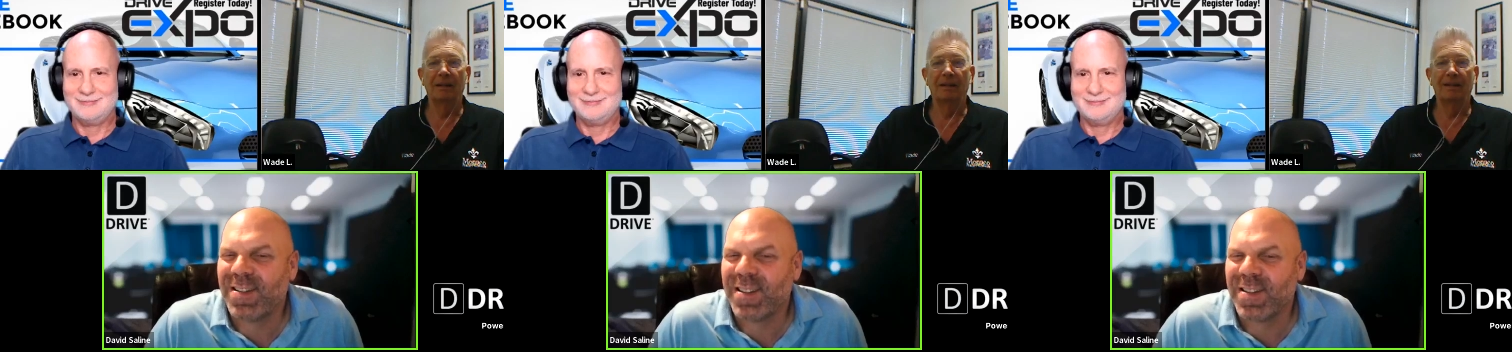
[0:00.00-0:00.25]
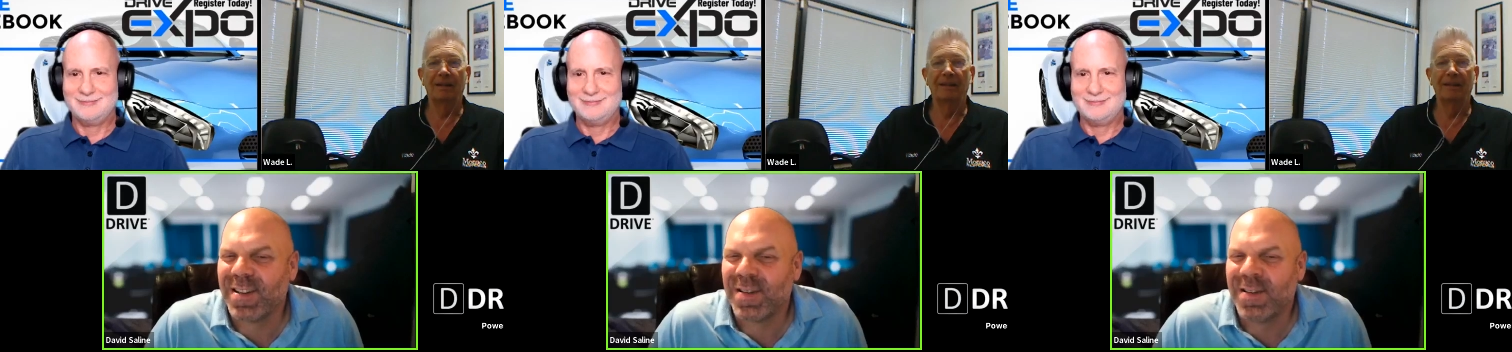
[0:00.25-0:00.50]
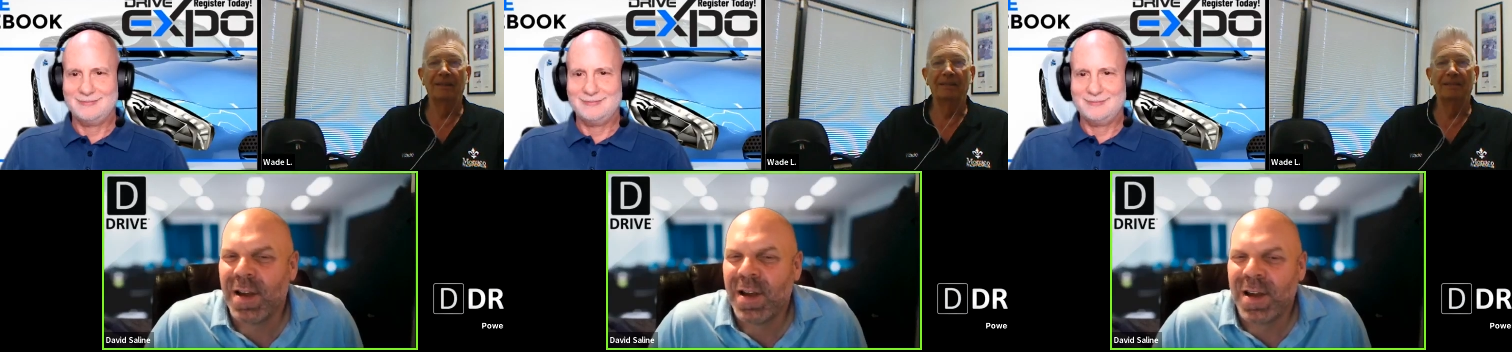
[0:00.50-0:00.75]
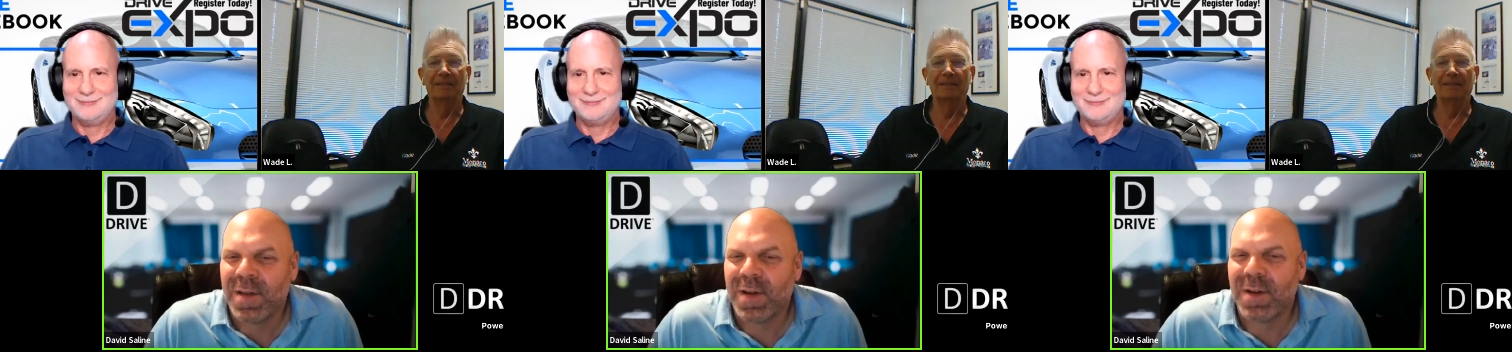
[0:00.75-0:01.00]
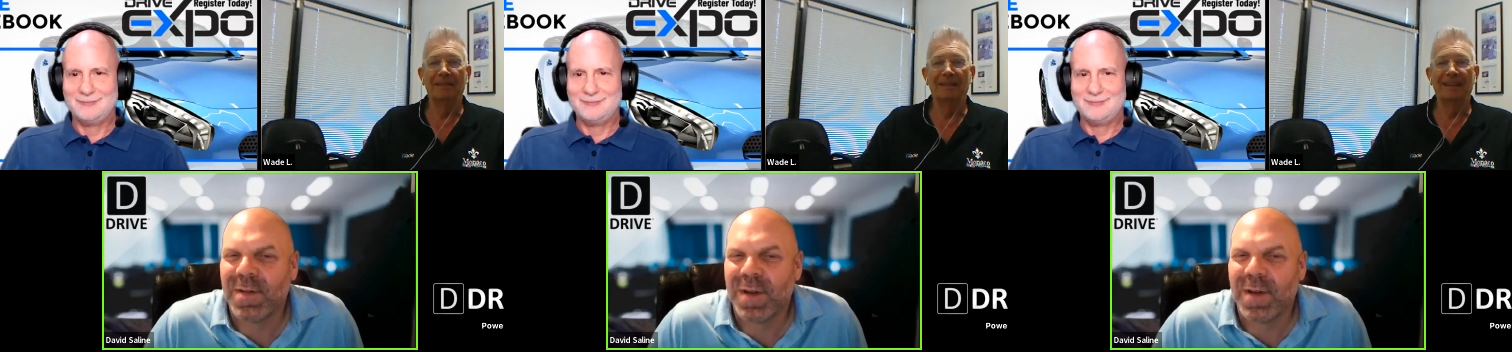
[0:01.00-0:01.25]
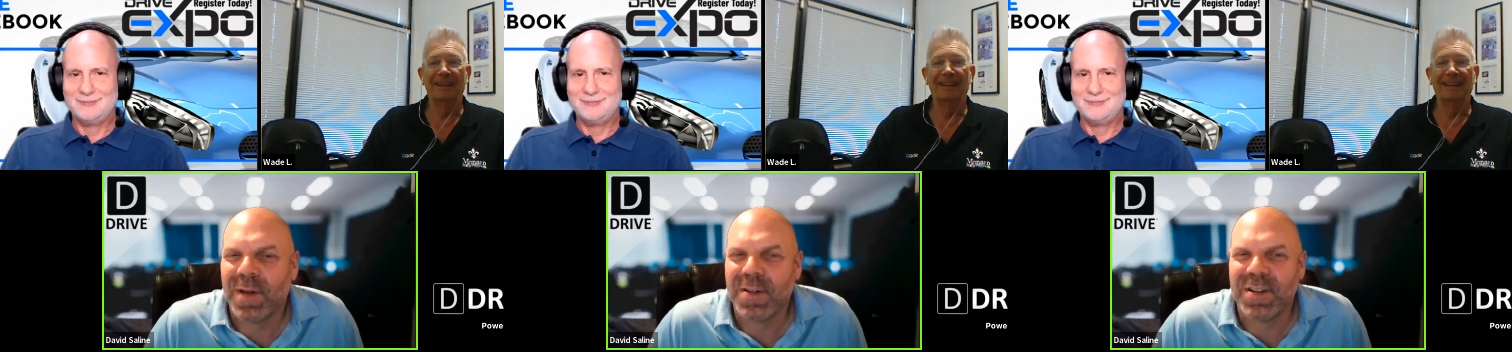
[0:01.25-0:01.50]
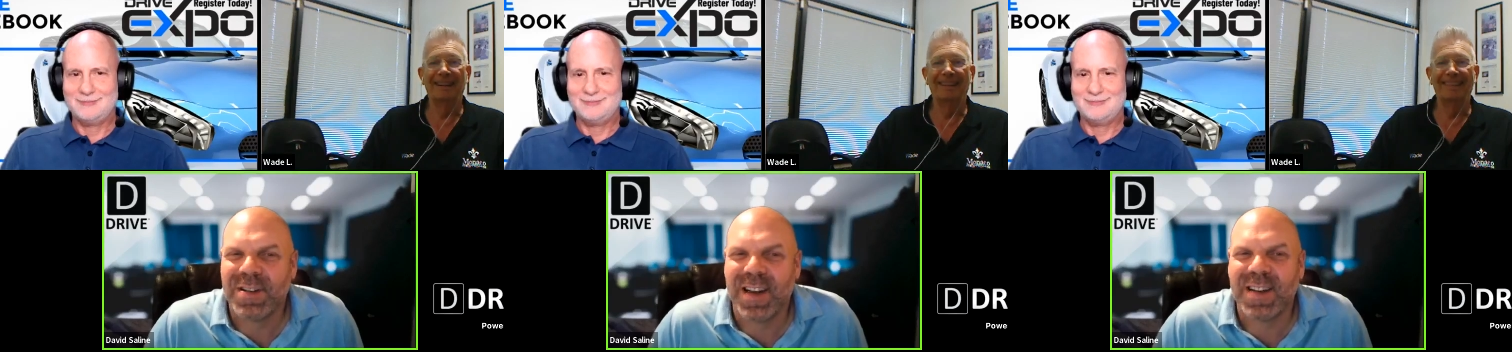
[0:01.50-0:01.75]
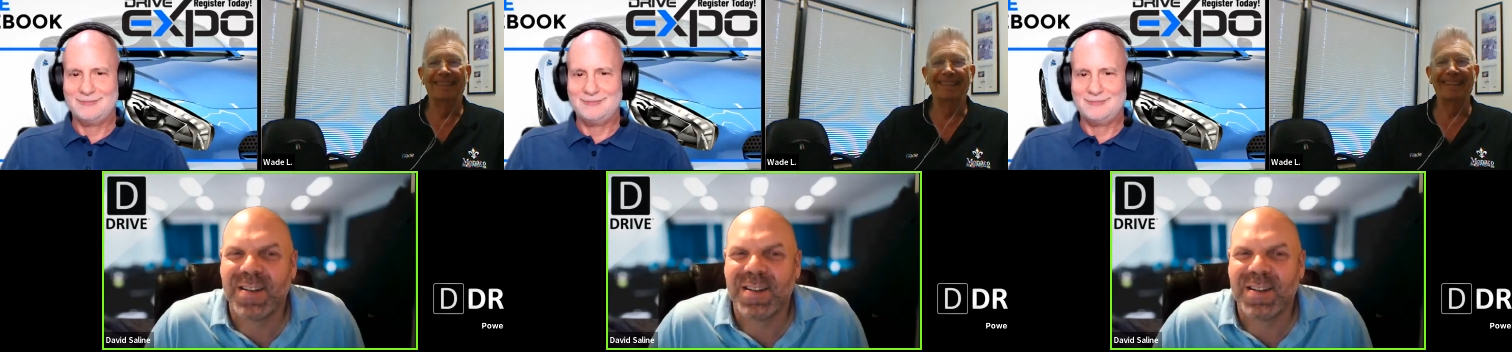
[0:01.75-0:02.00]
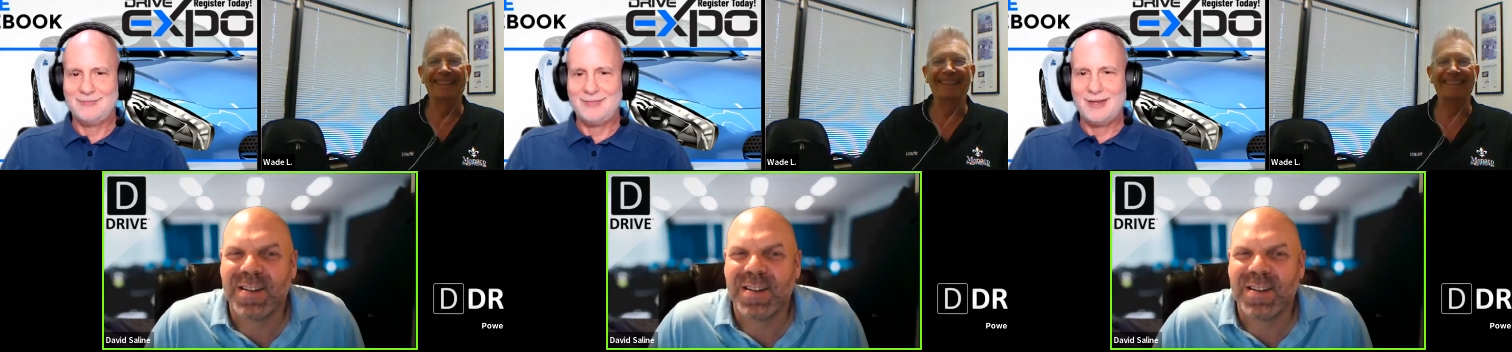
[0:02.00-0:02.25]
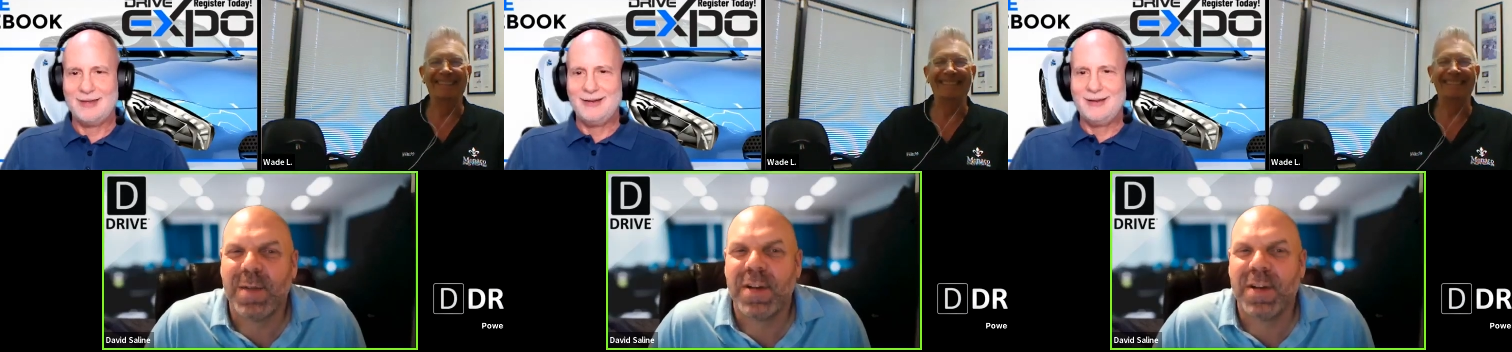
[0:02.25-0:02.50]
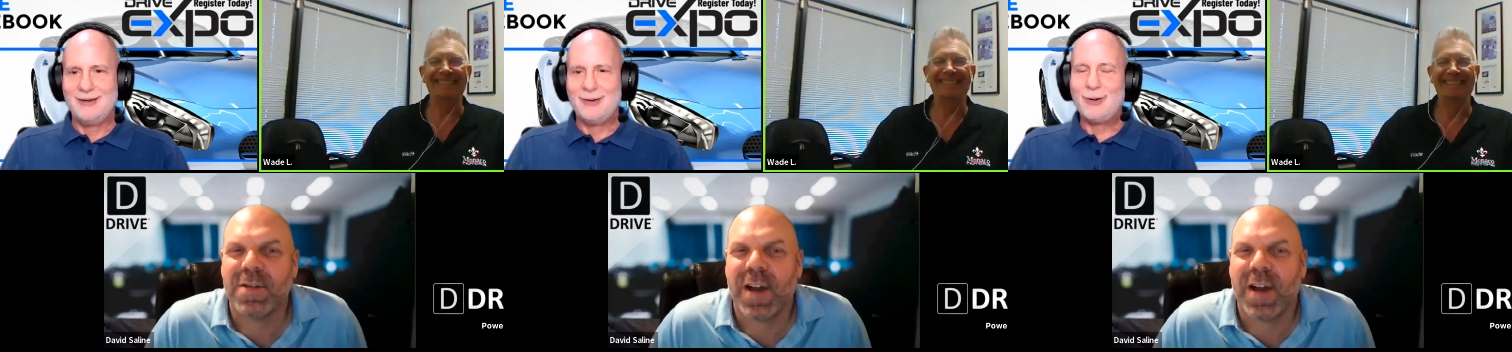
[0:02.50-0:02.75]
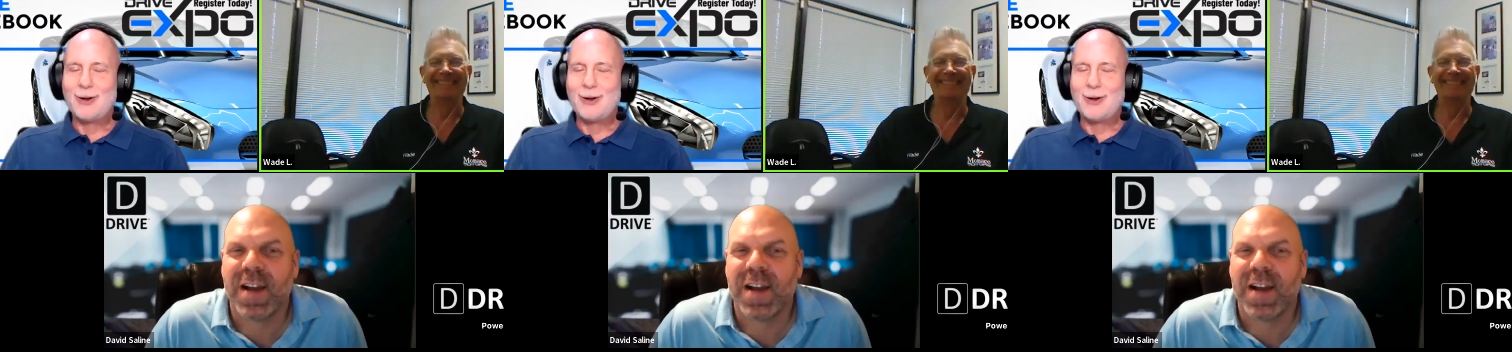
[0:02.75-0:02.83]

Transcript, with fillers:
Speaker 1: And what what would you say to somebody that maybe